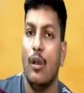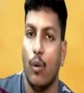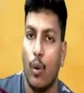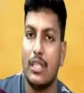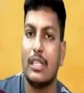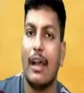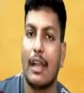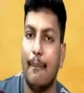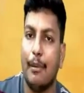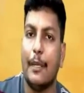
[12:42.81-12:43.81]
Once
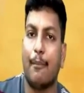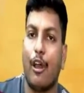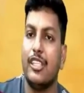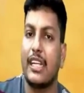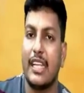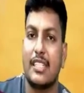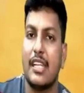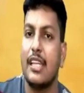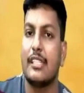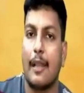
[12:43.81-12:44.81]
complete project
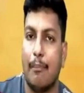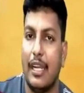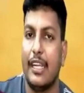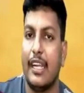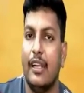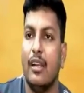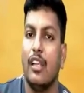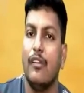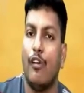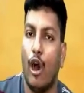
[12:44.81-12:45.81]
testing is completed,
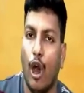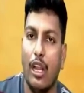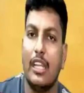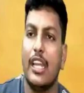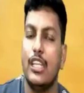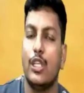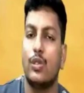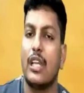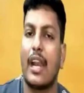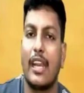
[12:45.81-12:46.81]
if all the
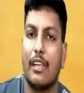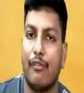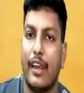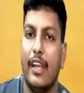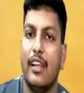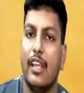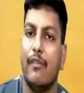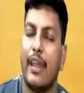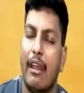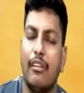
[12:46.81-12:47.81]
issues are rectified,
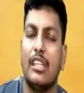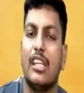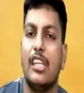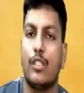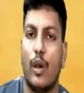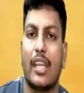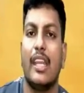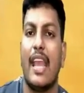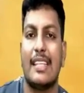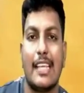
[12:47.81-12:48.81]
if everything is
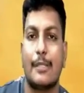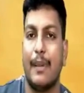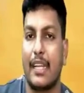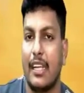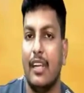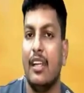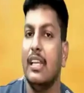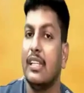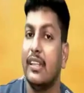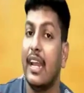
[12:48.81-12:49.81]
working as expected,
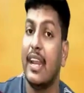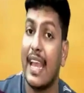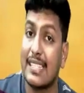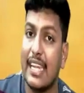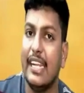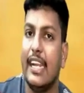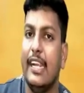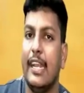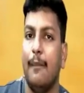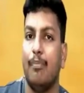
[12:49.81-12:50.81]
then SIT
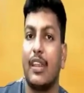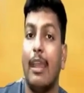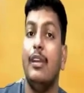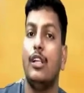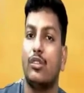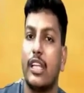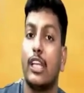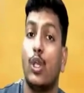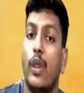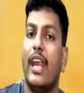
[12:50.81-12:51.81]
team, I mean to say
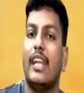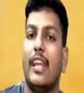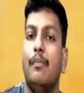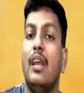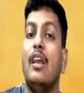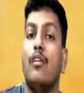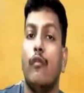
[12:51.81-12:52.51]
QA team,